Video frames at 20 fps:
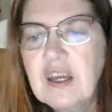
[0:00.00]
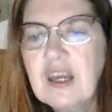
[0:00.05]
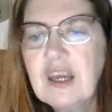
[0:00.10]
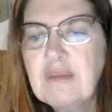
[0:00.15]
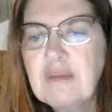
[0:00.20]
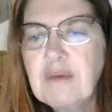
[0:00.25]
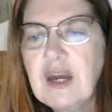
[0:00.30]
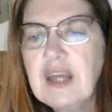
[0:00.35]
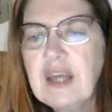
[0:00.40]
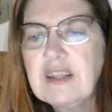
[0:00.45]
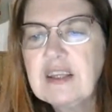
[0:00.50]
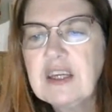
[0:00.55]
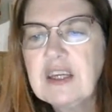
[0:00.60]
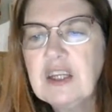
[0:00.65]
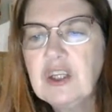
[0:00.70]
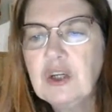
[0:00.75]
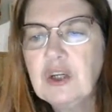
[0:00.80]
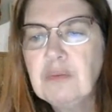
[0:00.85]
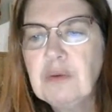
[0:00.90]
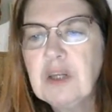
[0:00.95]
Beth,
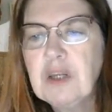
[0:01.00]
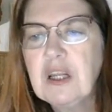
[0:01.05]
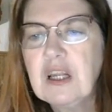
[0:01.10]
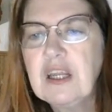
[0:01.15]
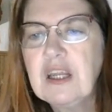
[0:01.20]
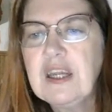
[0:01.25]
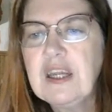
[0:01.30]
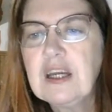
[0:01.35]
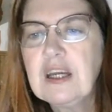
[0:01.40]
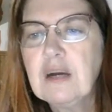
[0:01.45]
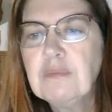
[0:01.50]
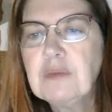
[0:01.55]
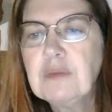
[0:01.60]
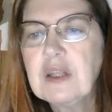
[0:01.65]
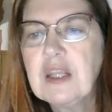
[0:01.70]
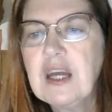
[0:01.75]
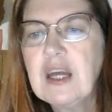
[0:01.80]
can you put a link up to